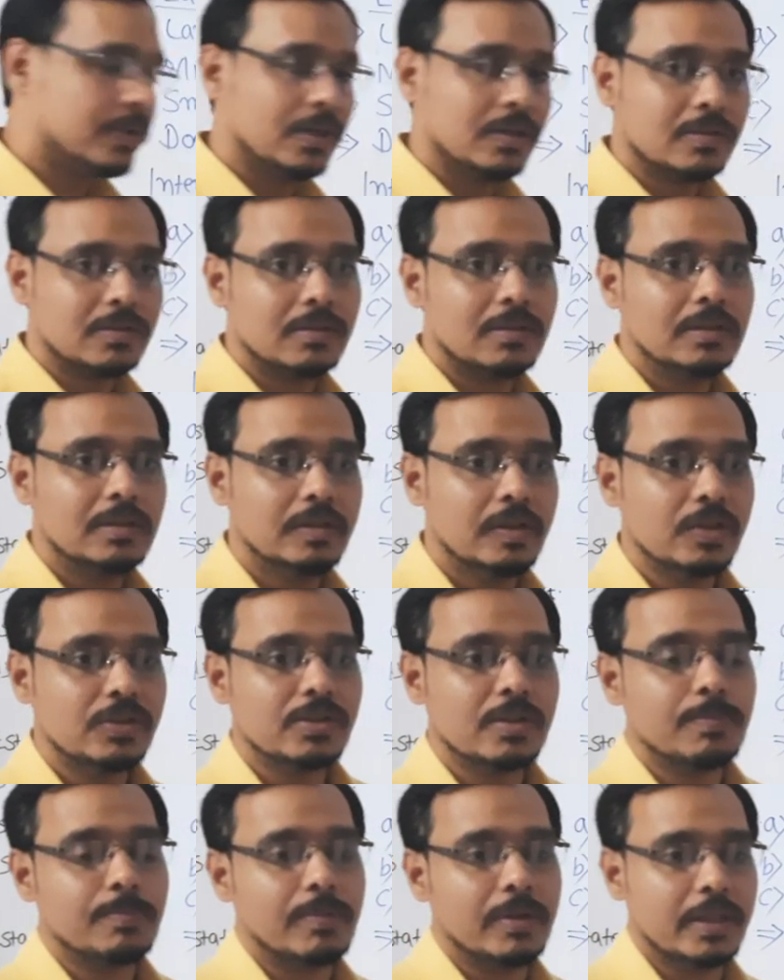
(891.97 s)
plus
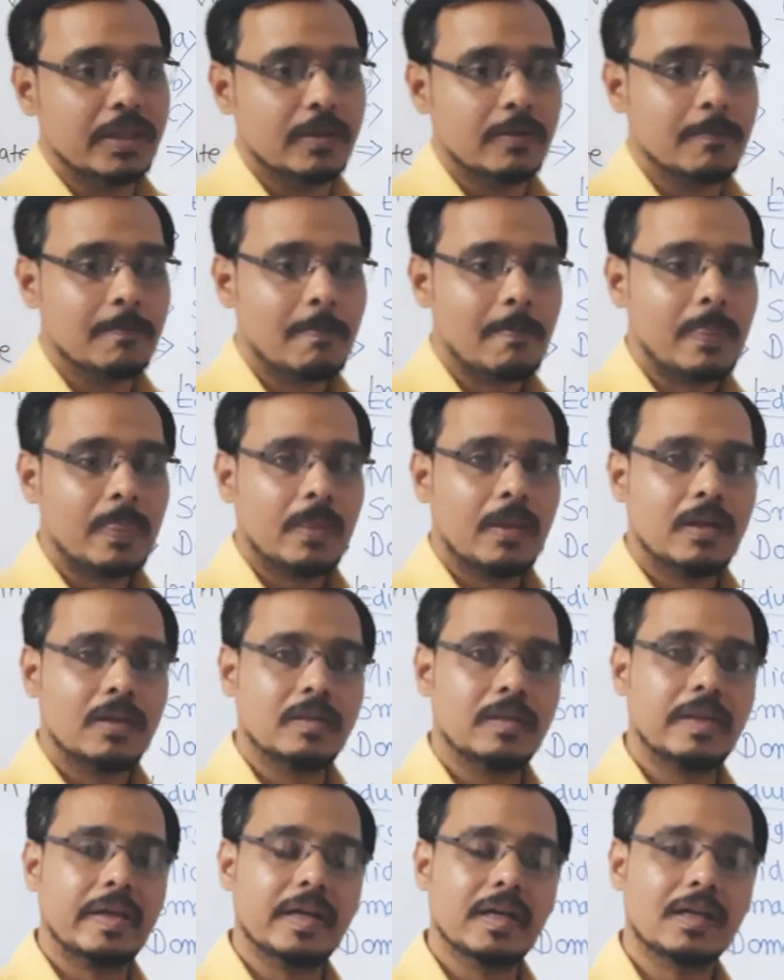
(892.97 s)
discipline.
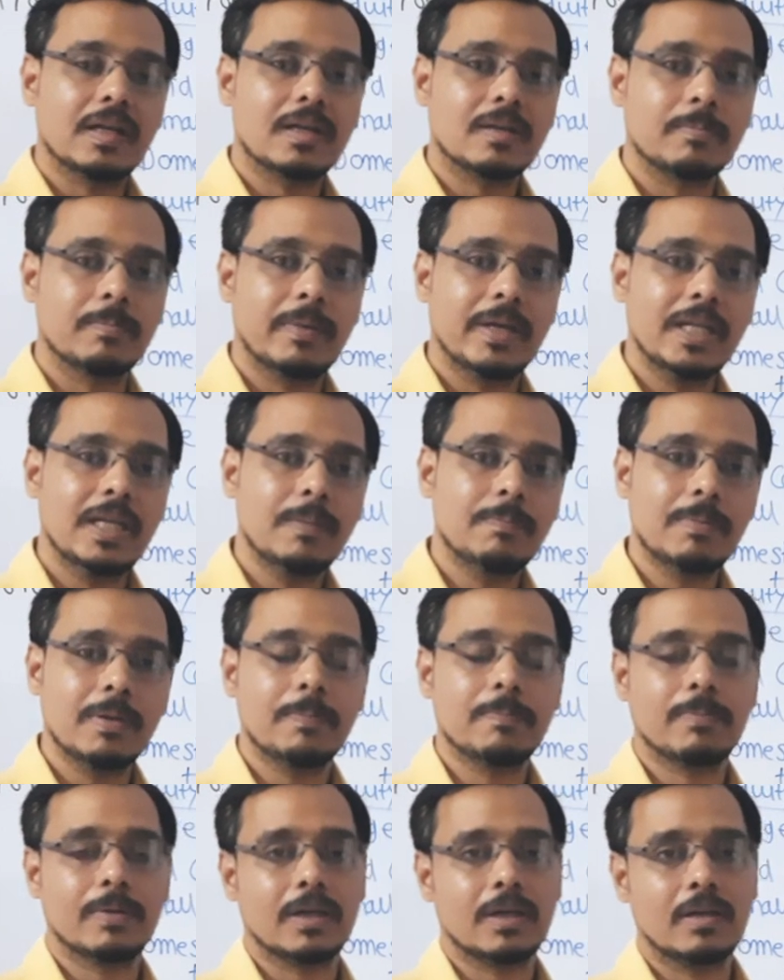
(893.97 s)
There are many
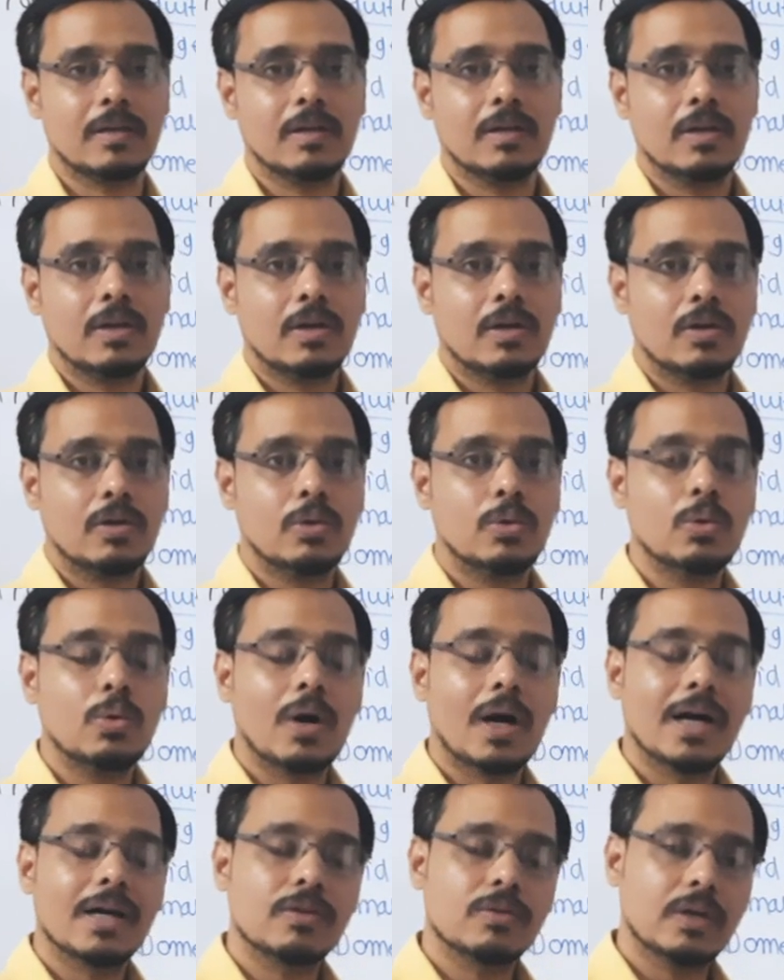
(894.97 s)
people
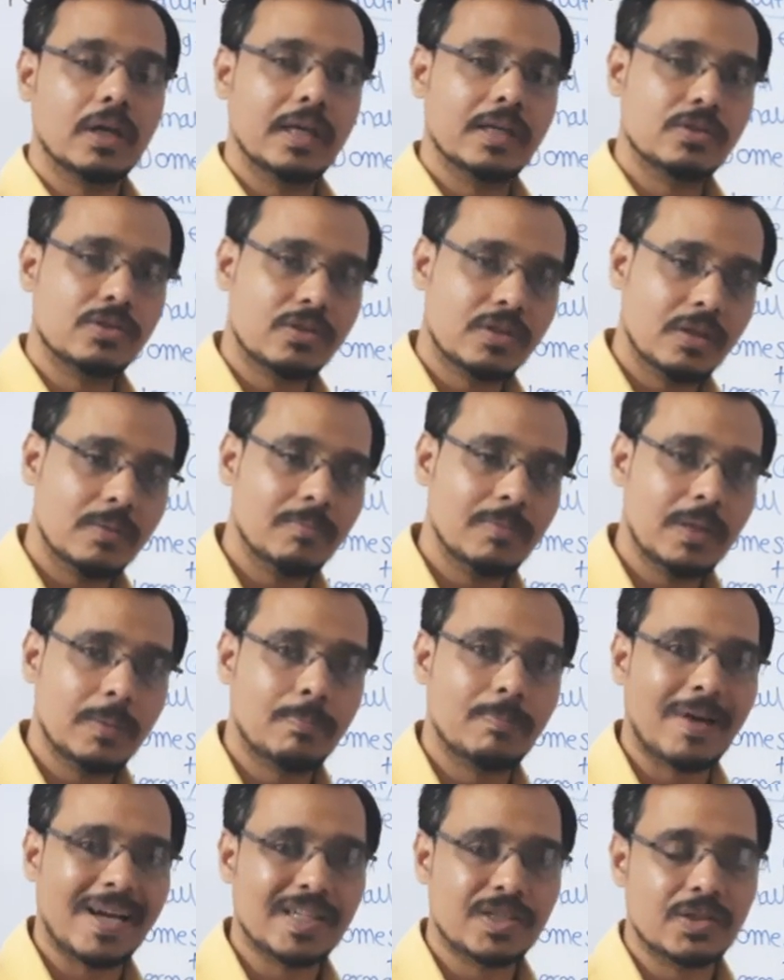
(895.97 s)
who are extremely
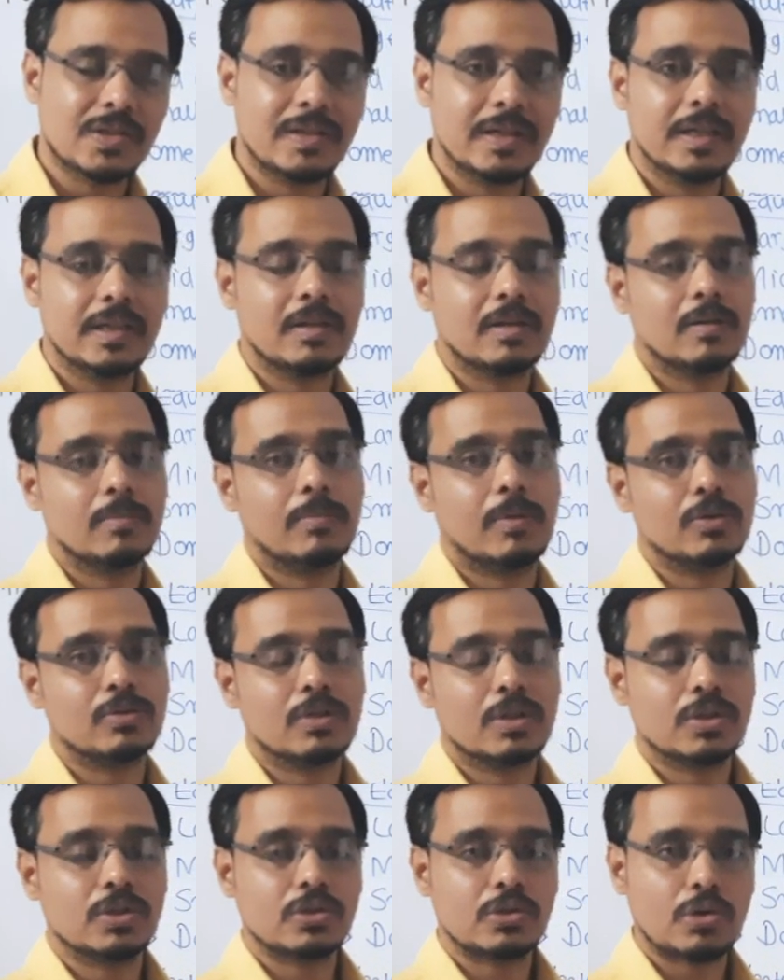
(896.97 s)
passionate about
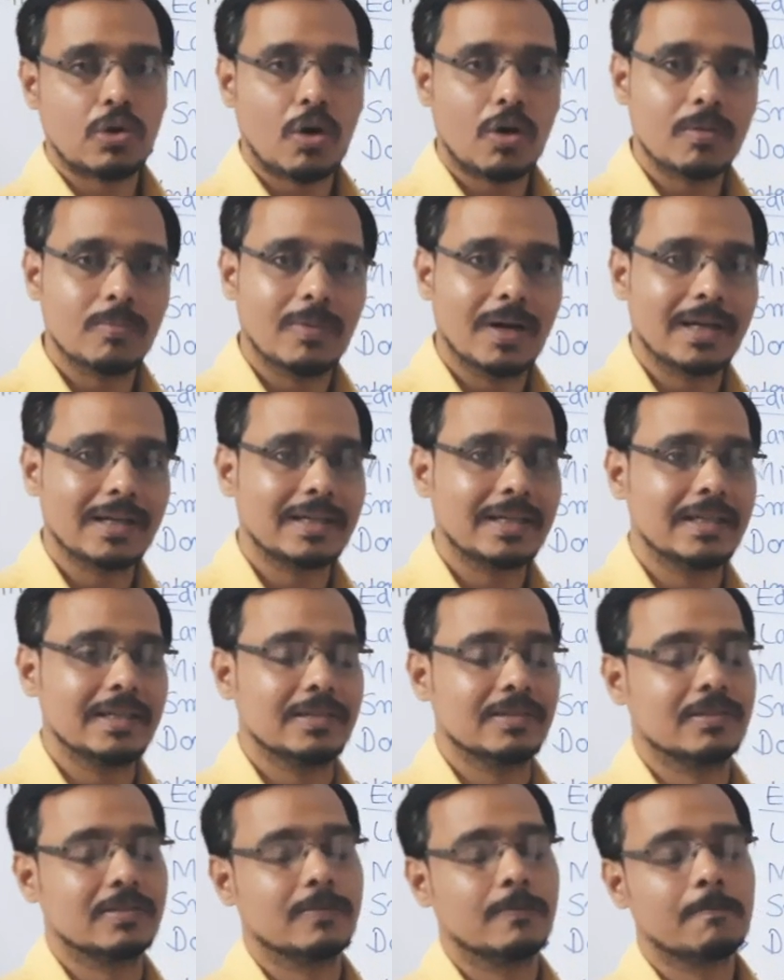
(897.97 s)
the stock
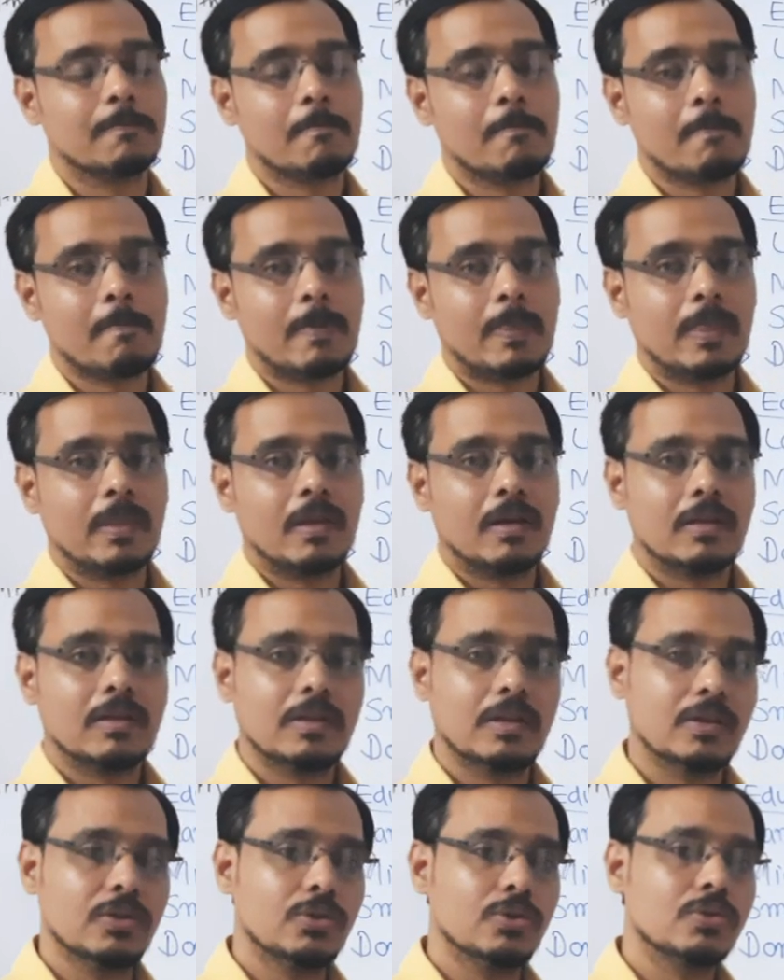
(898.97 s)
markets.
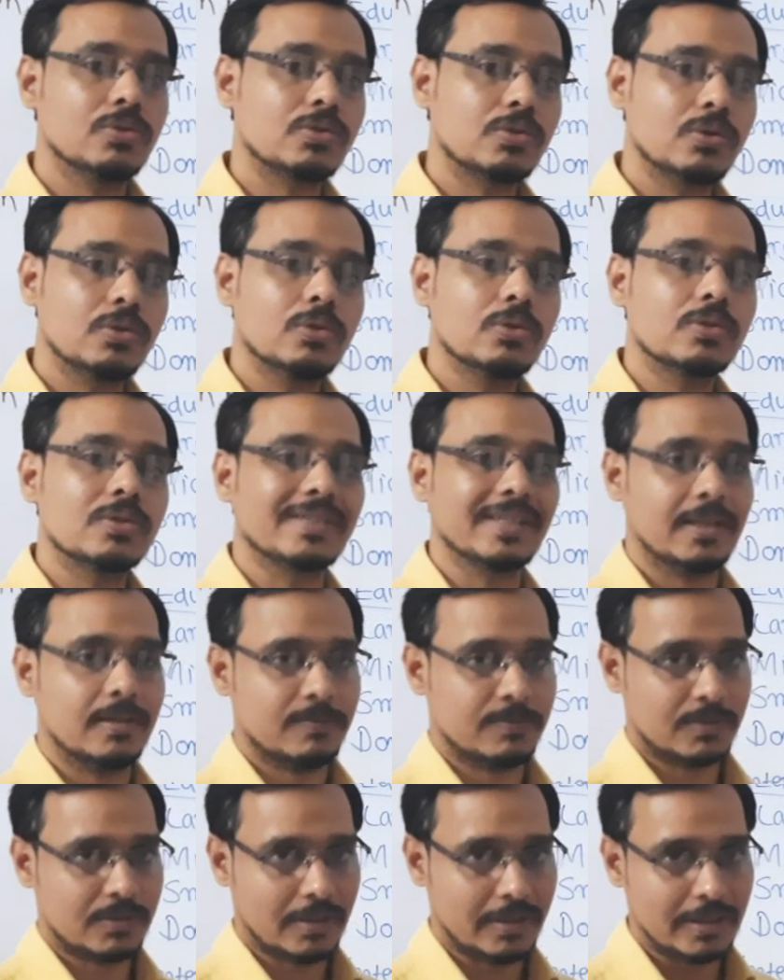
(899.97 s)
They used to do
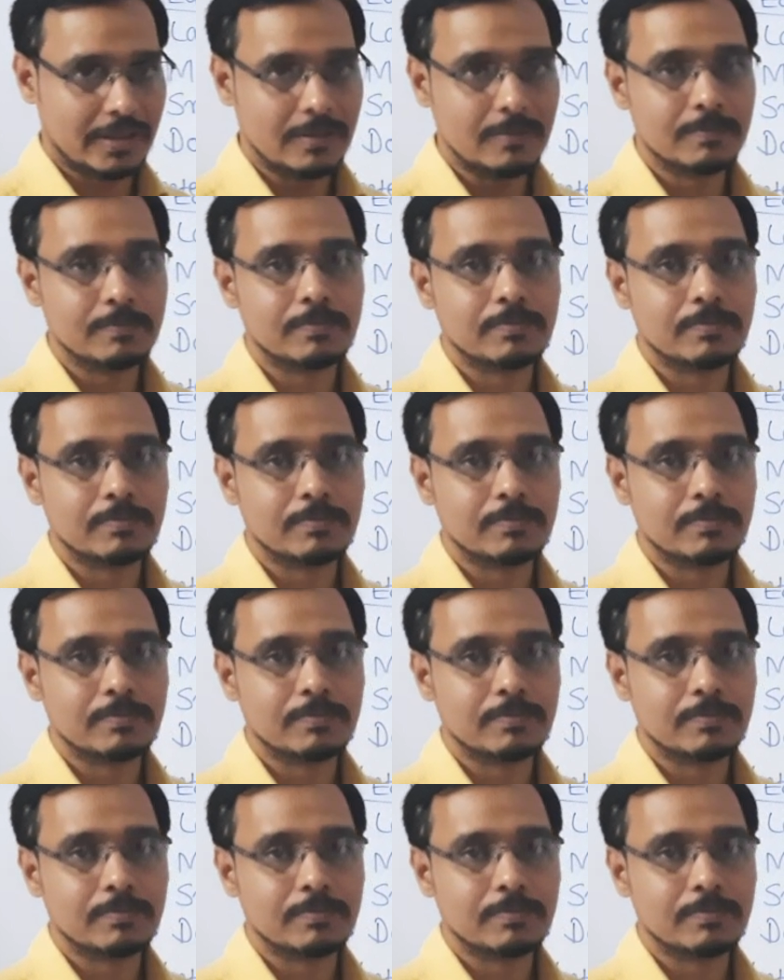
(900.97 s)
self-study.